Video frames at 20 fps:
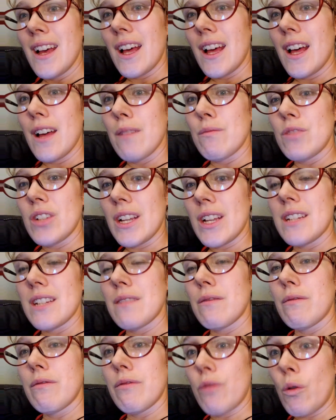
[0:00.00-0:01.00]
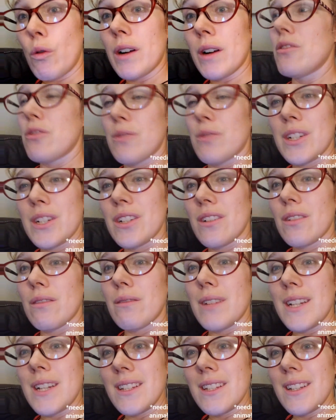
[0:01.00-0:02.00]
um, just for nutritional
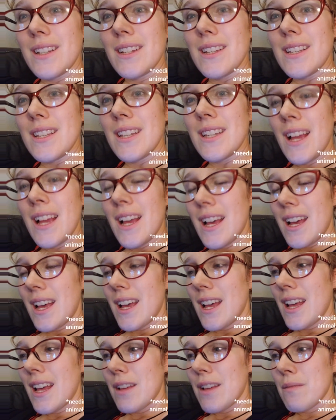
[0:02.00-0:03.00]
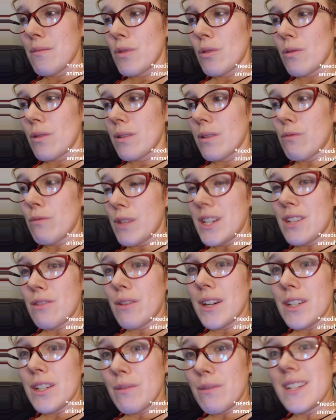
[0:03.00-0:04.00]
reasons um, or
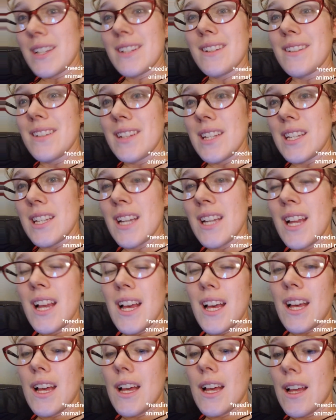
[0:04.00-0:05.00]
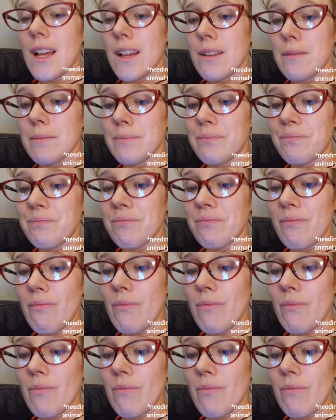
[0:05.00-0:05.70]
resource reasons. Um,